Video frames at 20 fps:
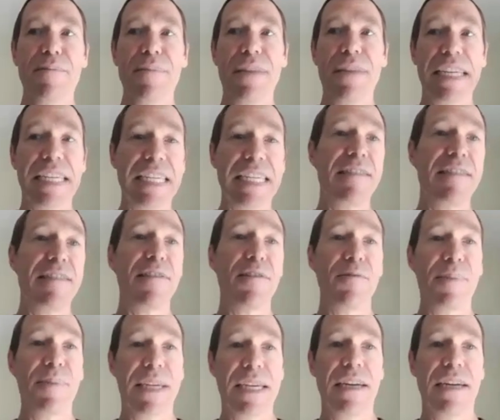they did
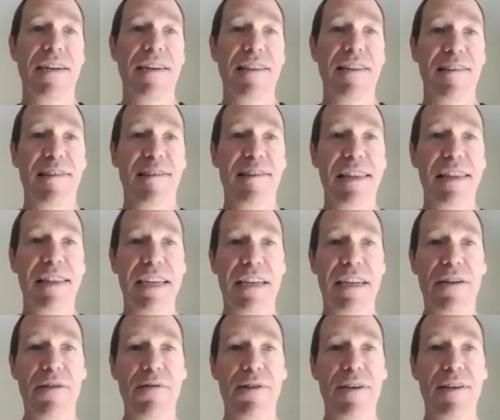so because
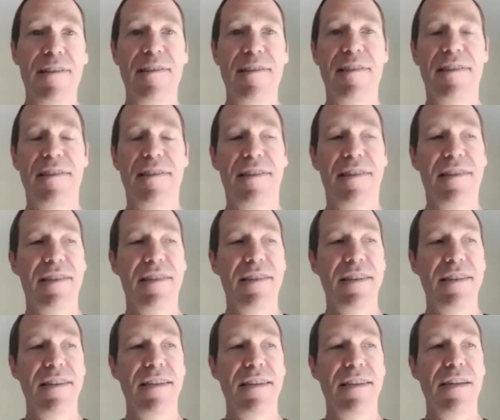they'd noticed,
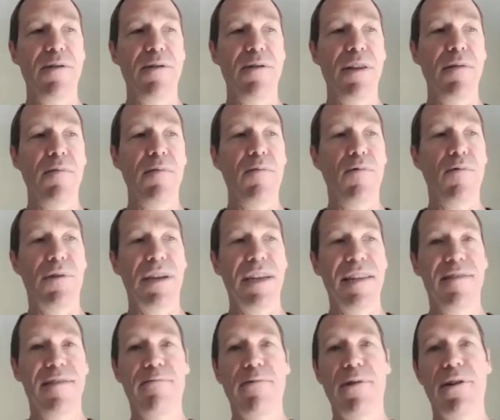in the
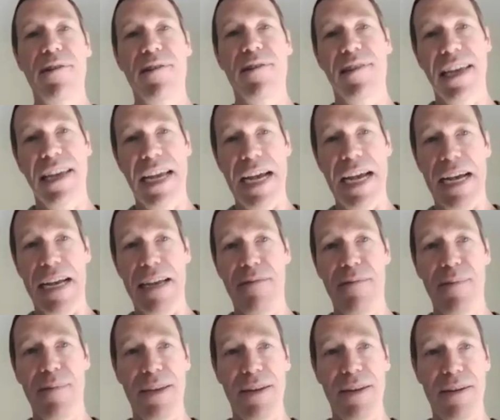mornings, whereas they
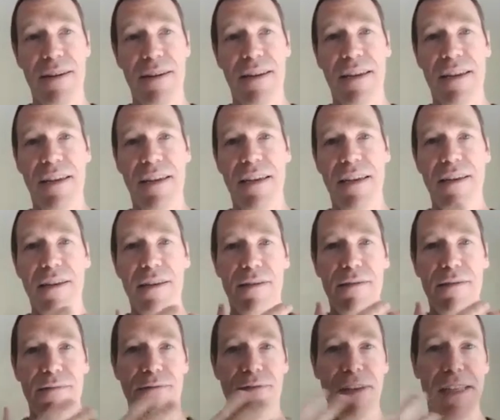had been
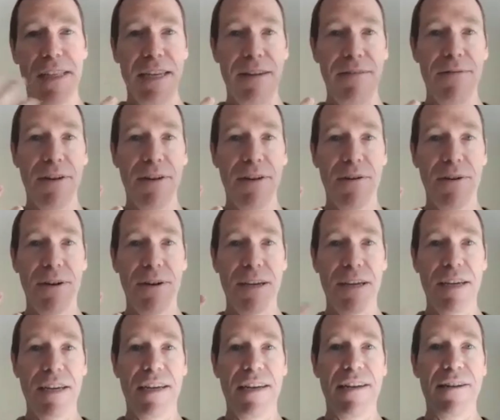feeling a
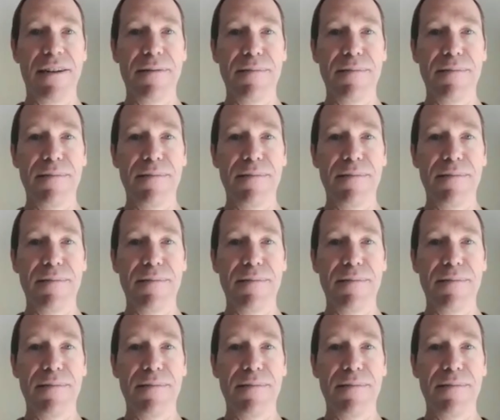very